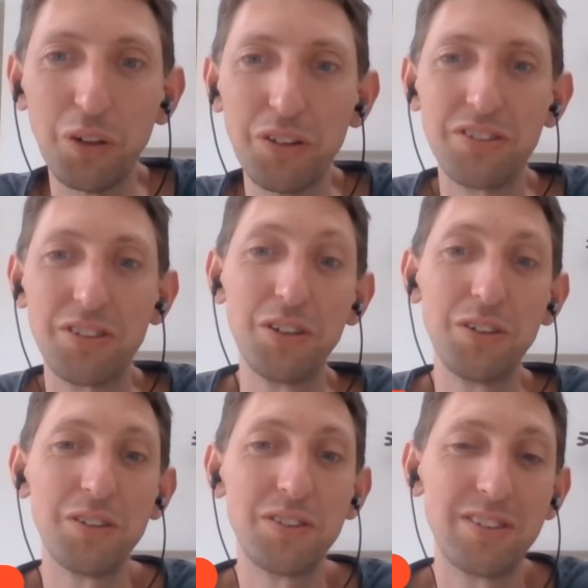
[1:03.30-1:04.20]

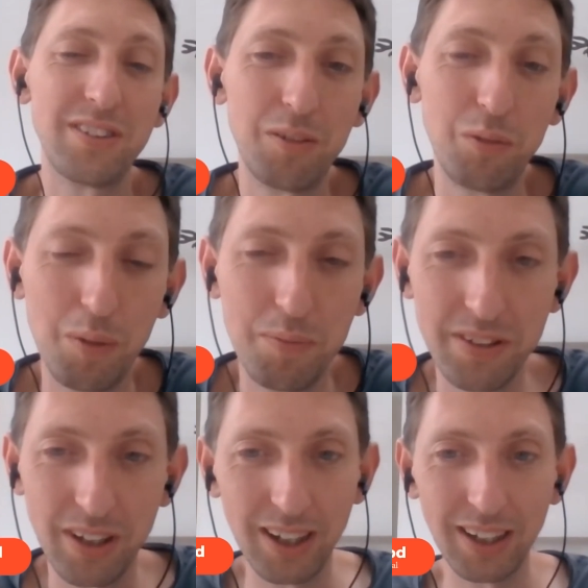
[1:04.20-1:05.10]
So sustainable web
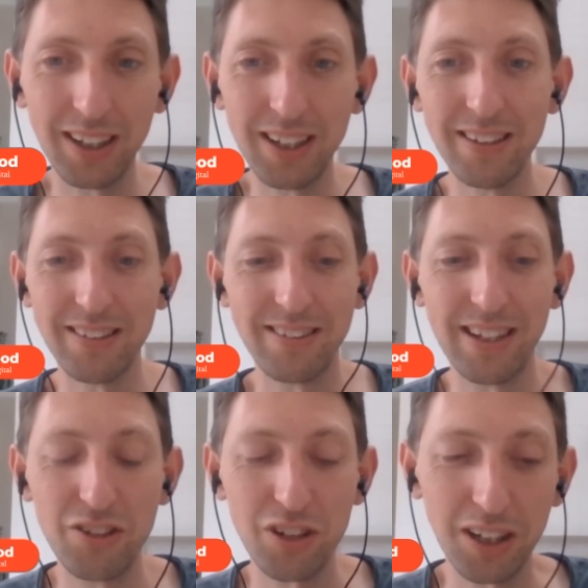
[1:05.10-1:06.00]
design is
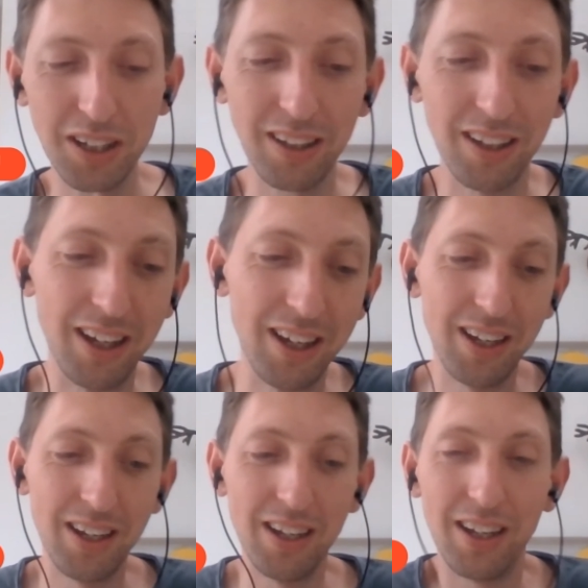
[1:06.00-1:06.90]
essentially
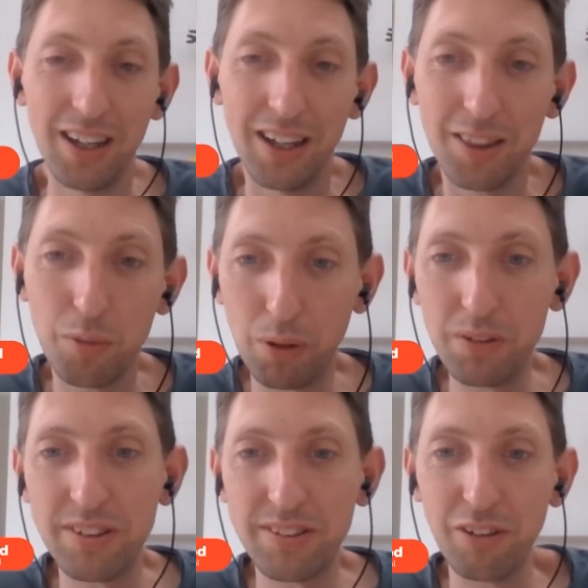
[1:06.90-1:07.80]
the
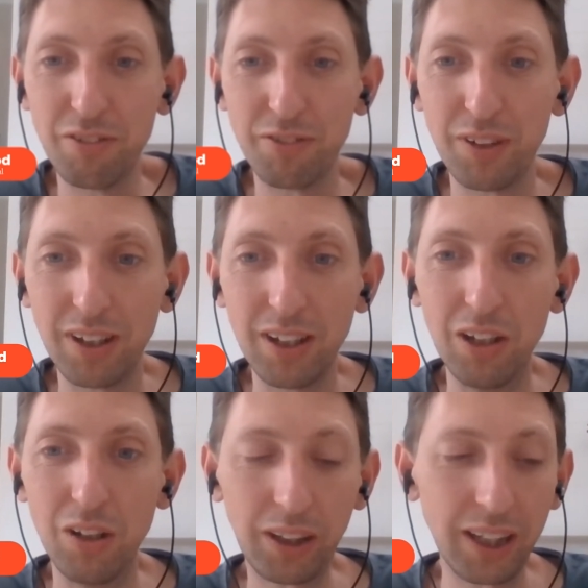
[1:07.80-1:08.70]
process of
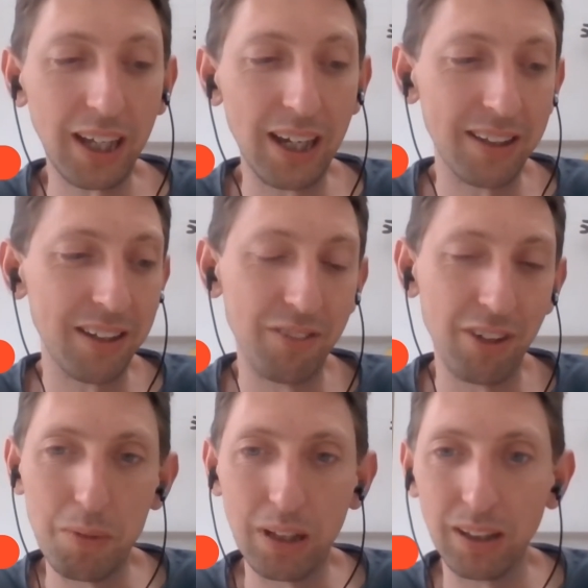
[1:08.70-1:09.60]
looking at the
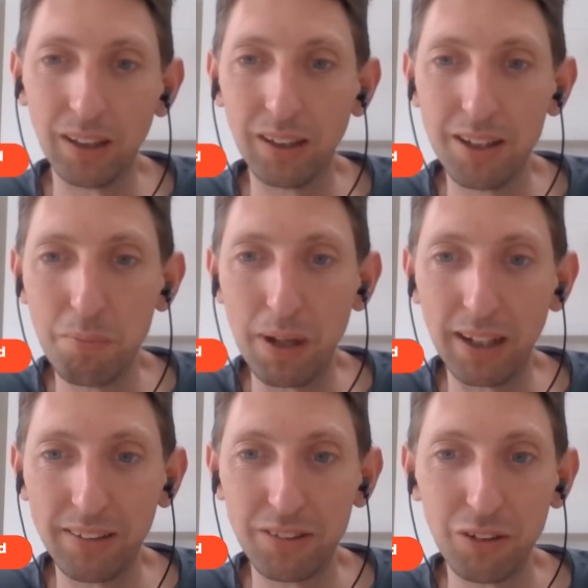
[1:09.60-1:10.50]
environmental
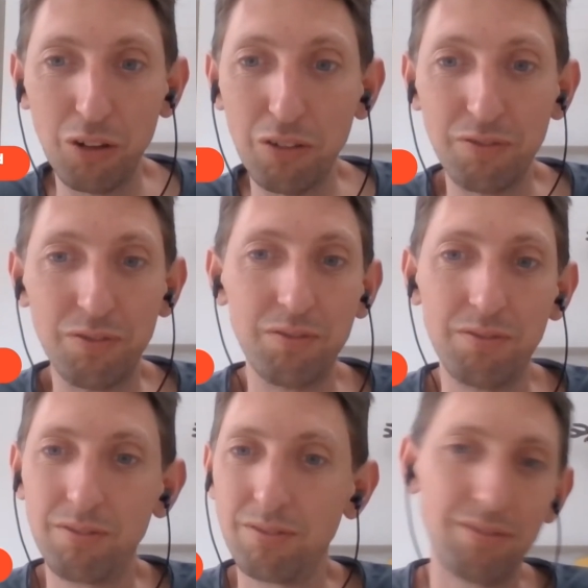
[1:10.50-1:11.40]
impacts of
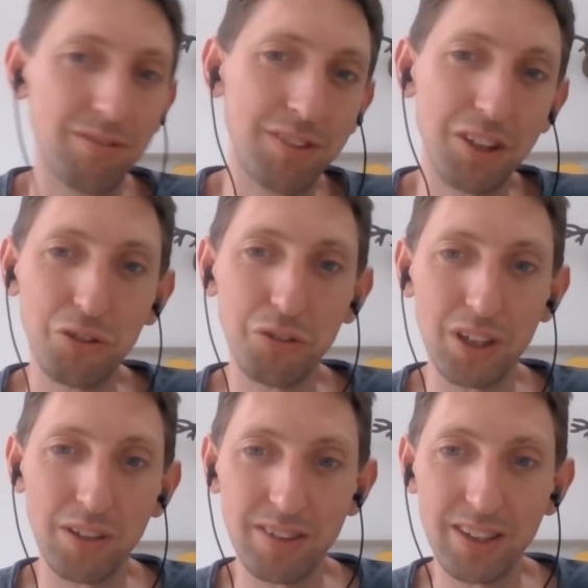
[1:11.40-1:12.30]
digital
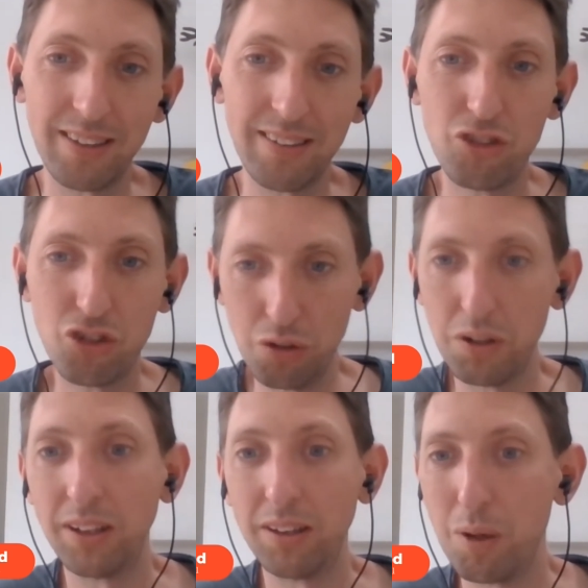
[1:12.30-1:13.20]
services
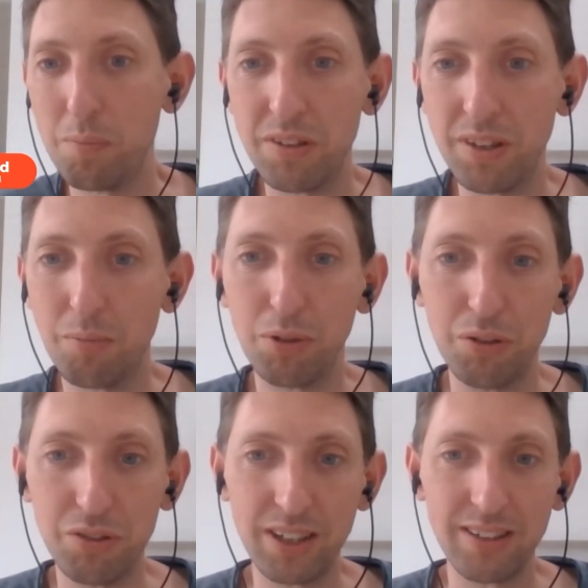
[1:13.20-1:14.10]
during the web design
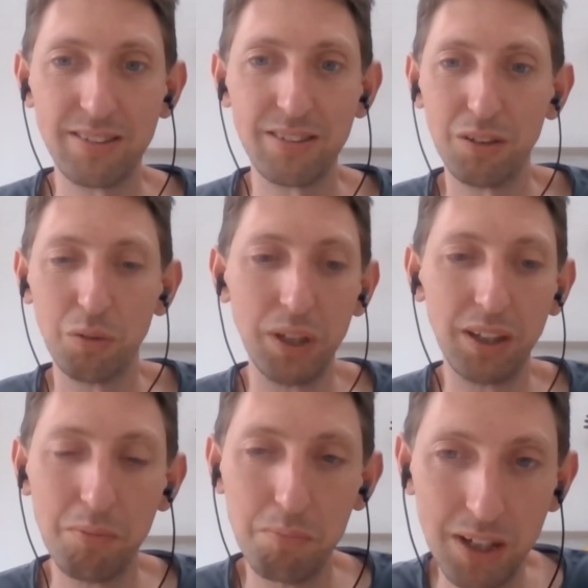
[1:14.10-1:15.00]
process so that we
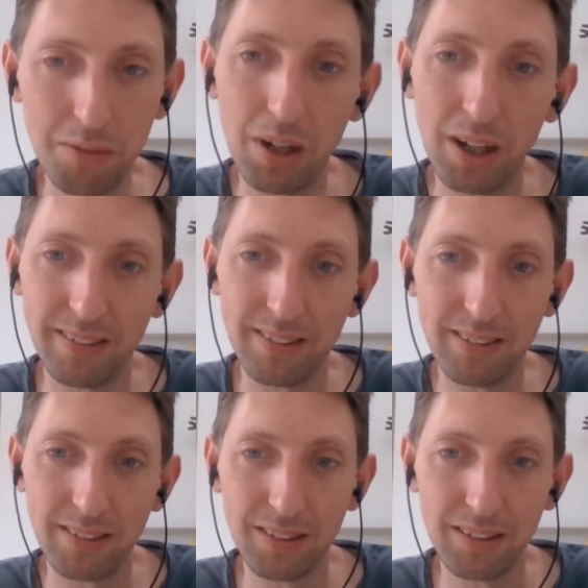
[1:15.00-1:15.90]
can
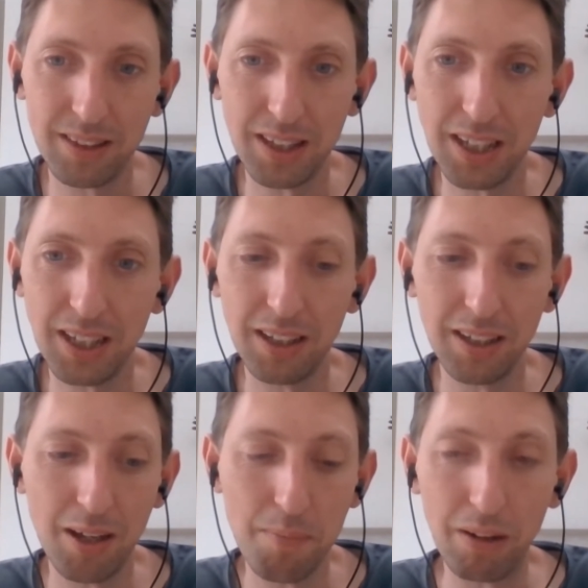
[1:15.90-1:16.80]
minimize the
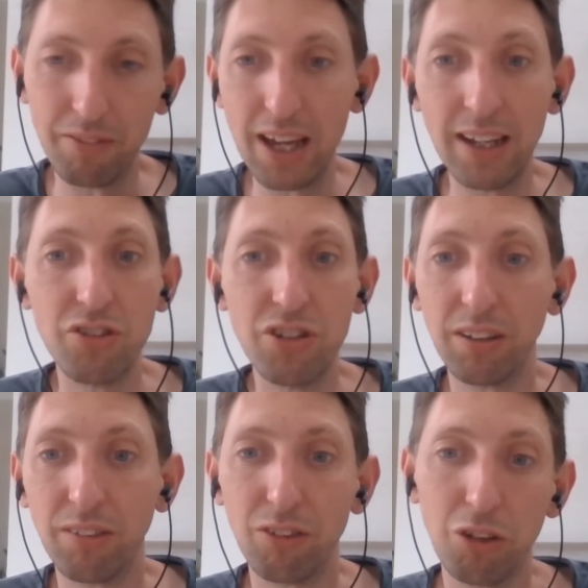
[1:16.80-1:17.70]
amount of energy
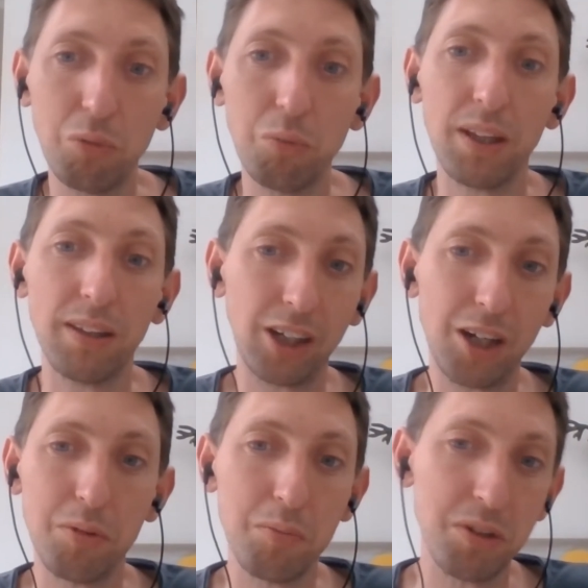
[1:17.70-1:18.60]
consumed and the
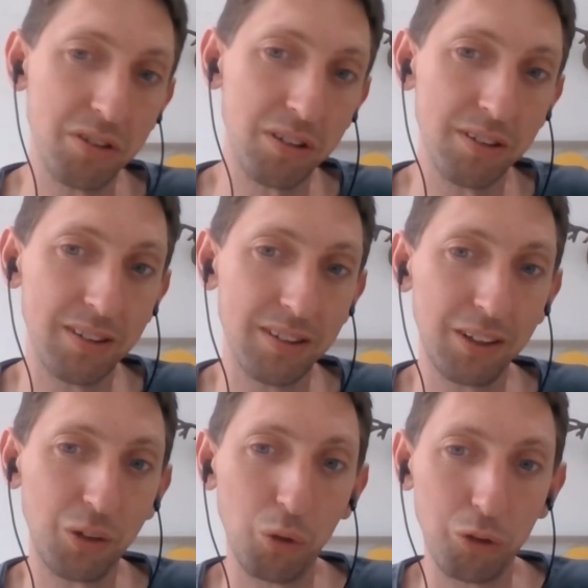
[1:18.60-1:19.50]
carbon emissions
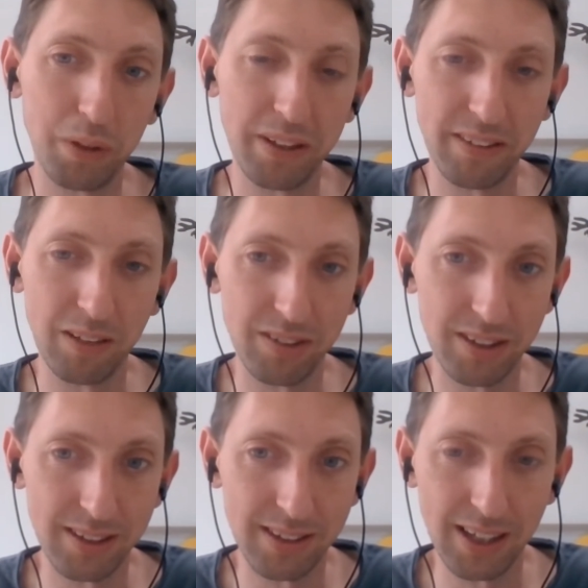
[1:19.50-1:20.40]
caused by the
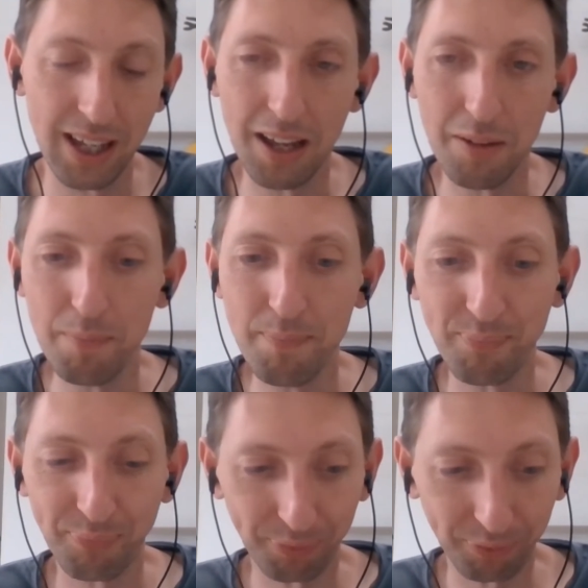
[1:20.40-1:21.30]
services. And
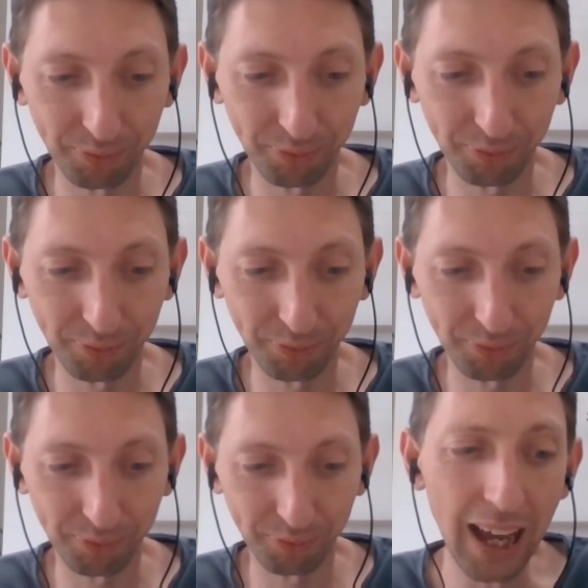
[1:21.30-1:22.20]

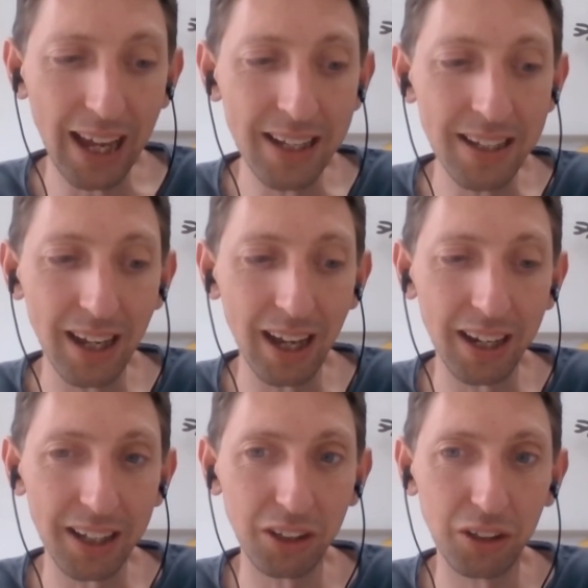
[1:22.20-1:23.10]

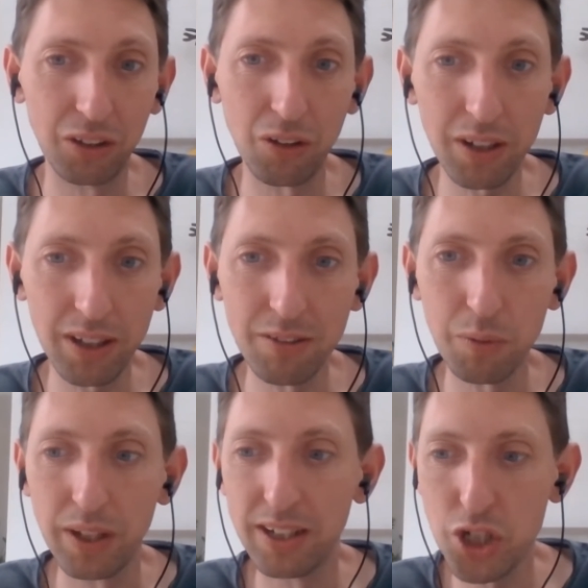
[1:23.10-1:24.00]
I got
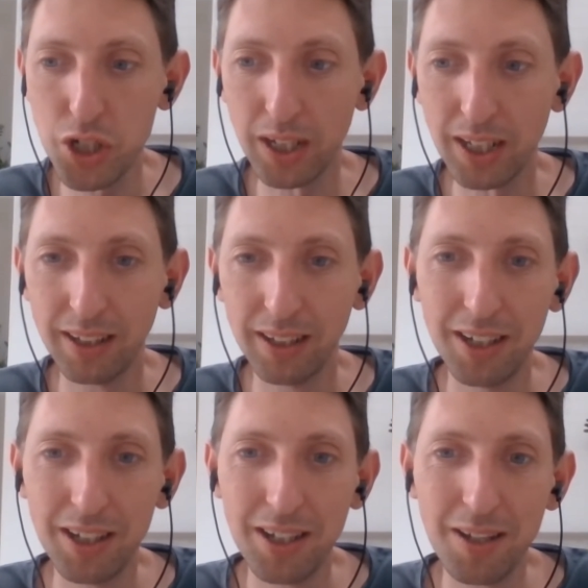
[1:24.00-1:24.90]
into it initially
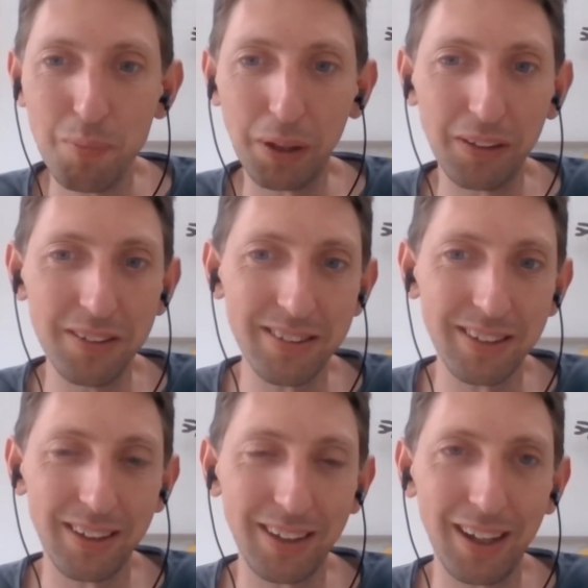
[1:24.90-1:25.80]

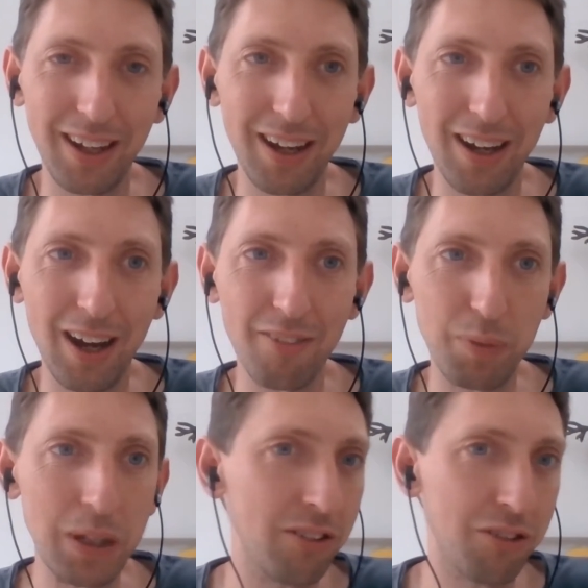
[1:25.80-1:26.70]
because I've
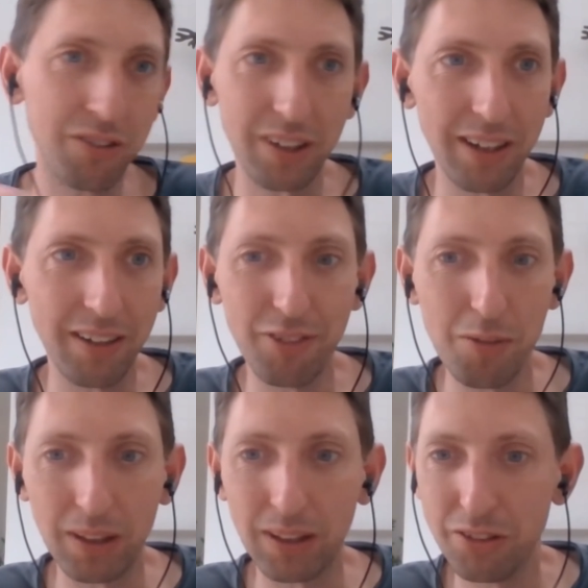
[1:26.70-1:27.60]
been interested in
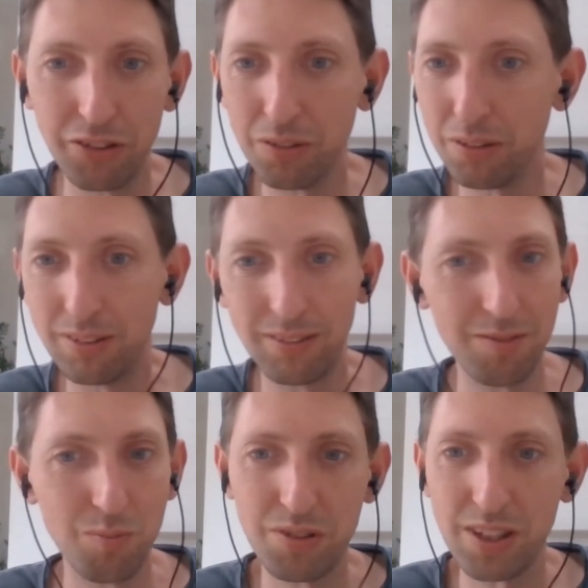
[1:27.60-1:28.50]
environmental issues
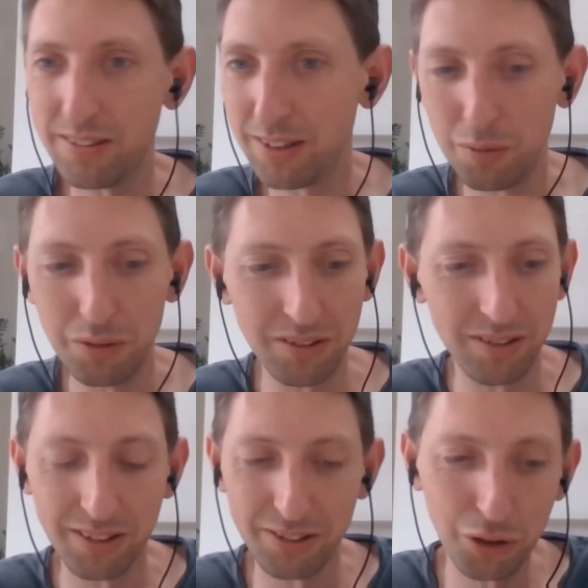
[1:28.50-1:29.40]
since I
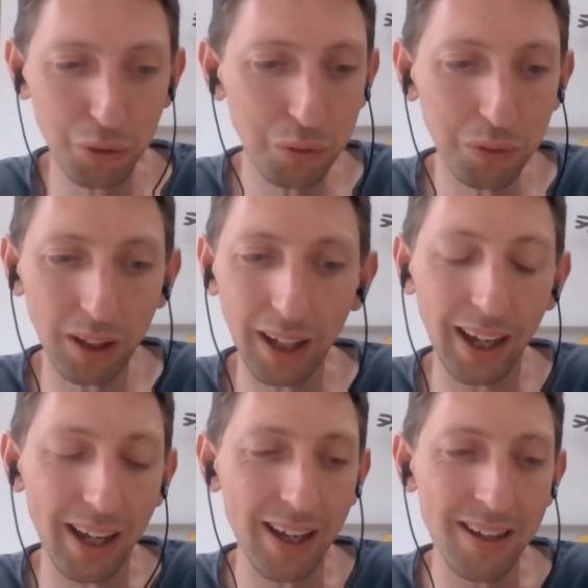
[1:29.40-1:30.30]
was at school,
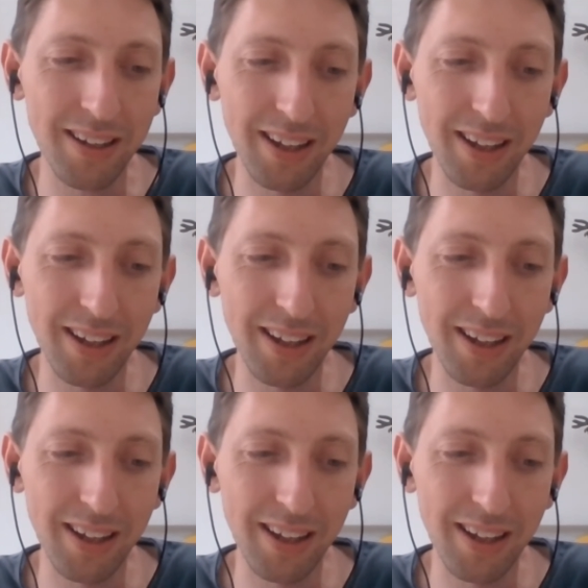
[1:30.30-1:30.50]
and